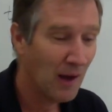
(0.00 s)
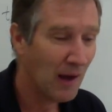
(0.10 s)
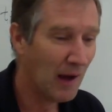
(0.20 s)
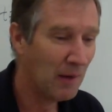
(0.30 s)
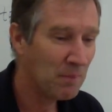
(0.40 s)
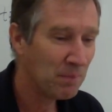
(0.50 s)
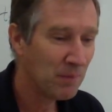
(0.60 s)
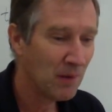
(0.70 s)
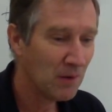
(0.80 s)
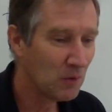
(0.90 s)
Uh,
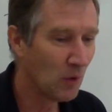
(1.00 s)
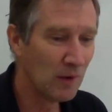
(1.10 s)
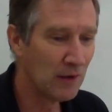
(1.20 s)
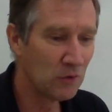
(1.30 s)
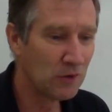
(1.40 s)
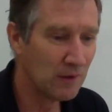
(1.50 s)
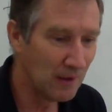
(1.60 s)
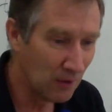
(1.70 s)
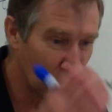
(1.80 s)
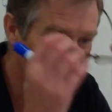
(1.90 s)
so we're only interested in
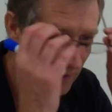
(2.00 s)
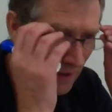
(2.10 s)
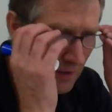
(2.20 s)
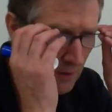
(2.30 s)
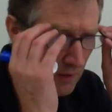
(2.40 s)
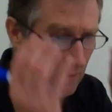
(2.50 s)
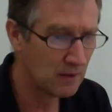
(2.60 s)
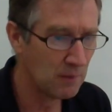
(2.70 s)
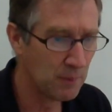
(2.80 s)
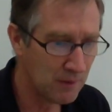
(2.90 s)
energy changes. It's
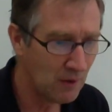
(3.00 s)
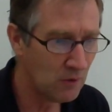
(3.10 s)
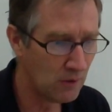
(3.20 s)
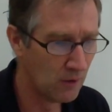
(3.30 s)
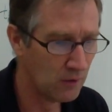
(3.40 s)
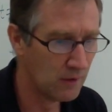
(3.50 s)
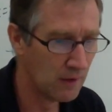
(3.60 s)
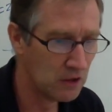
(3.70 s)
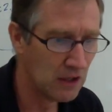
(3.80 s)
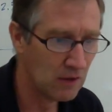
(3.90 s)
the potential energy
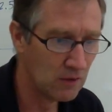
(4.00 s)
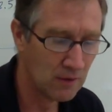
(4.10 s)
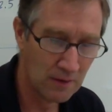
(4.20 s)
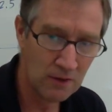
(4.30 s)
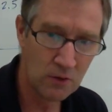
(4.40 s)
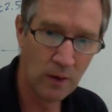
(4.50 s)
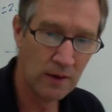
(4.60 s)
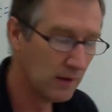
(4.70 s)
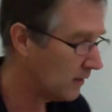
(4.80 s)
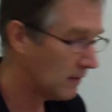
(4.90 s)
that changes in this,
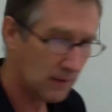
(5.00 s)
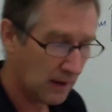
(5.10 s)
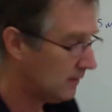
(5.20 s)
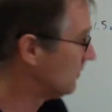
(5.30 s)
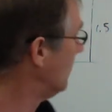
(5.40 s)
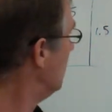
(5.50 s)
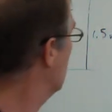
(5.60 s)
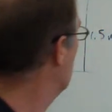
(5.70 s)
in this case, right?